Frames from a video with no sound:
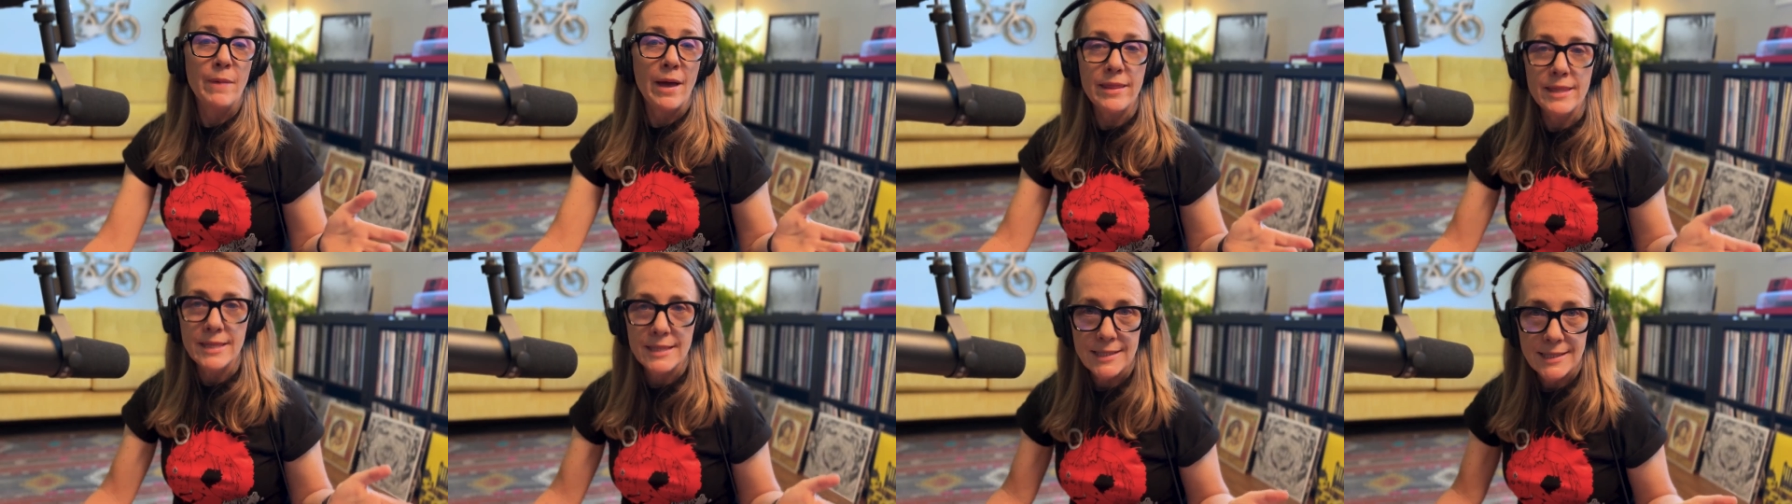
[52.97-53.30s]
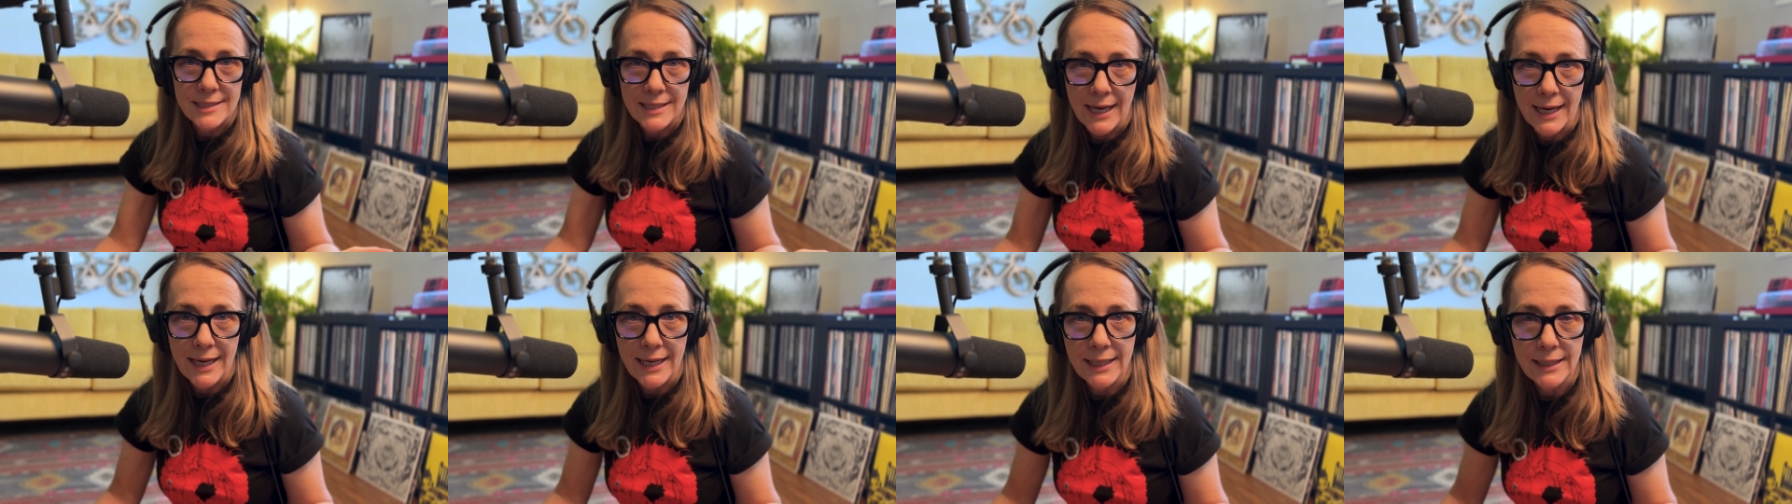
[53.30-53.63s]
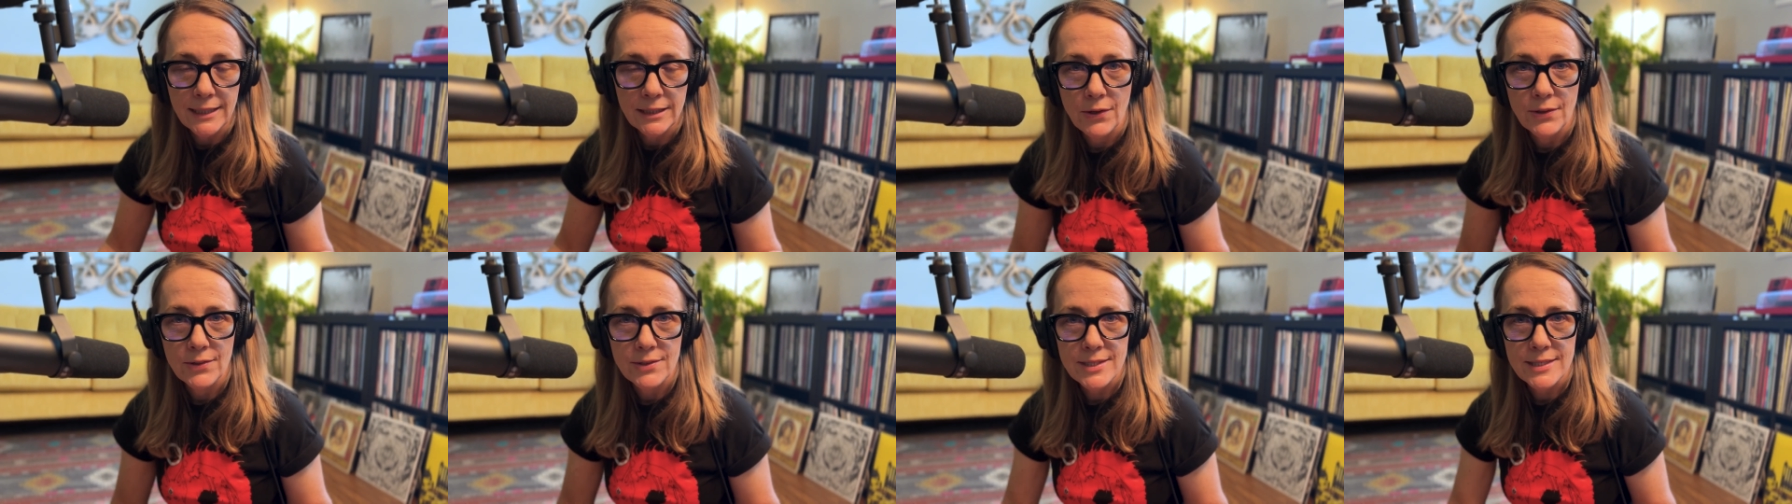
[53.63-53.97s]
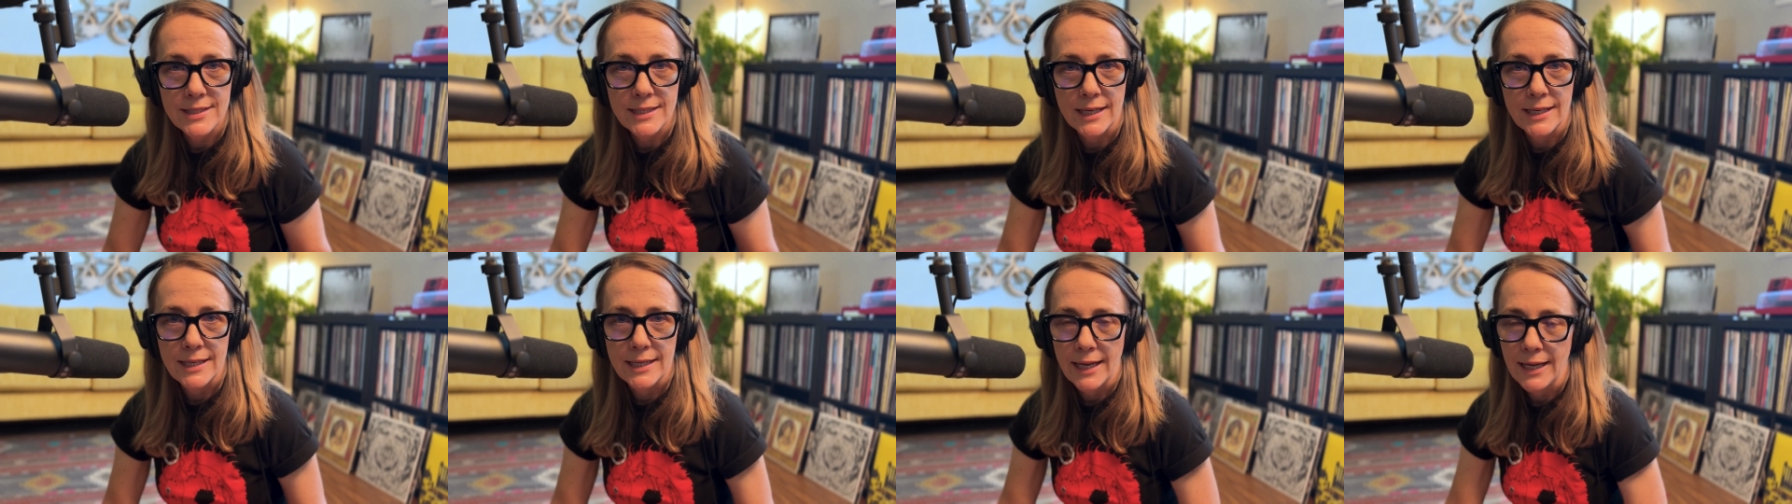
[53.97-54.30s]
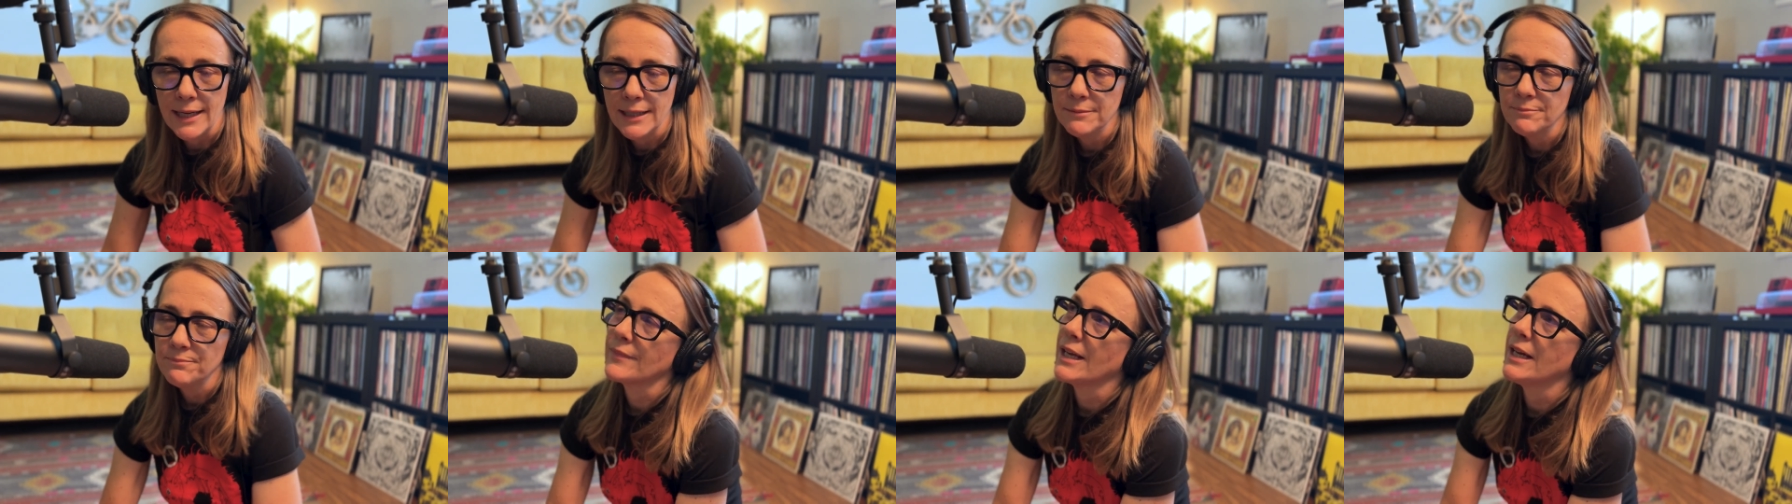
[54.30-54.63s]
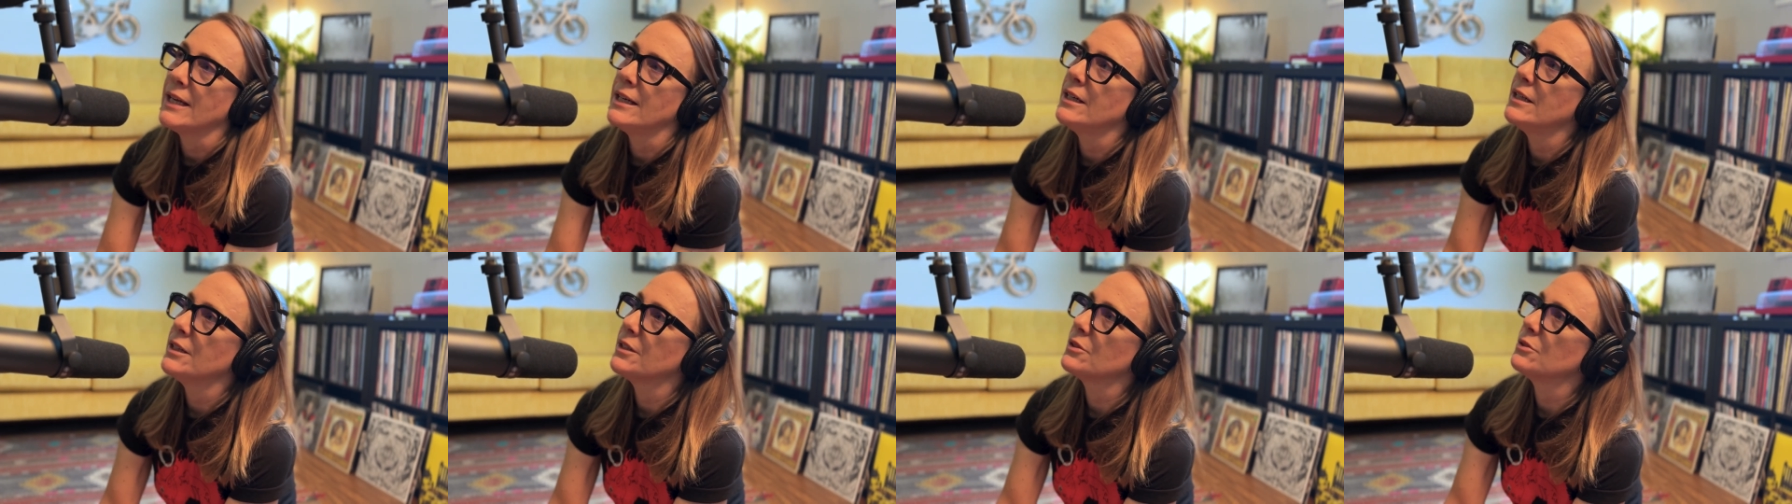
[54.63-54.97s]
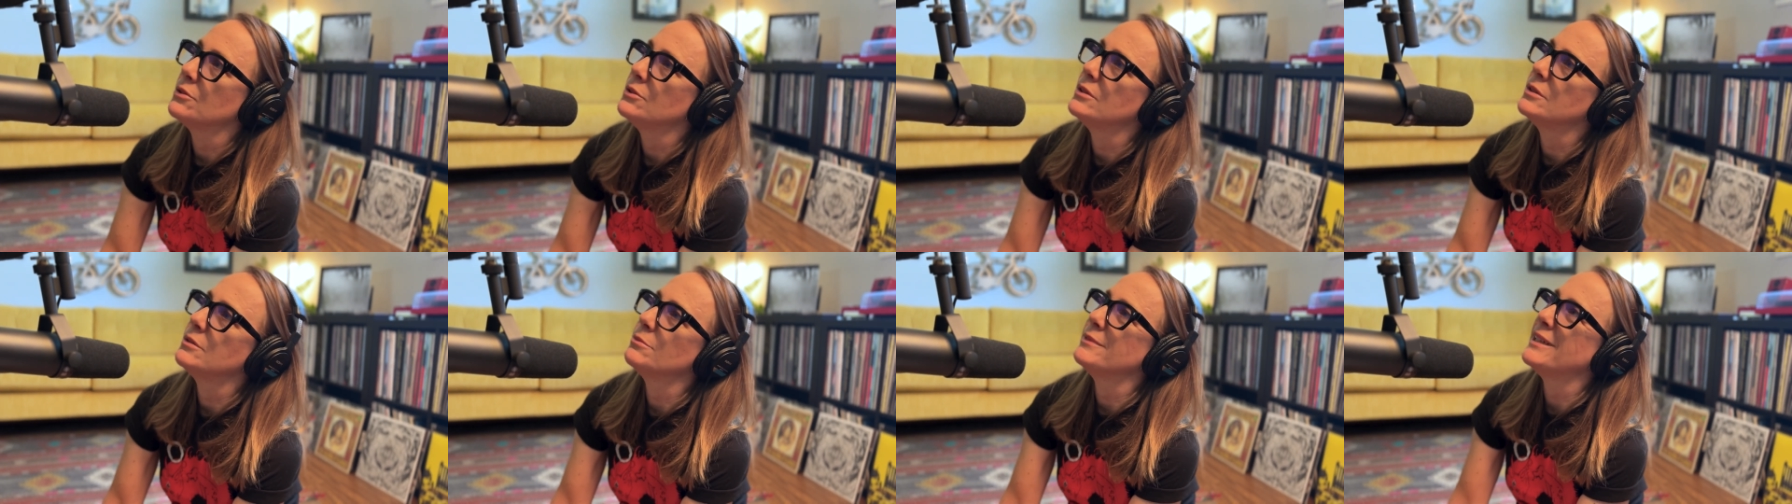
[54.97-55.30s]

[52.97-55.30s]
Mother's Day on Sunday, and I thought,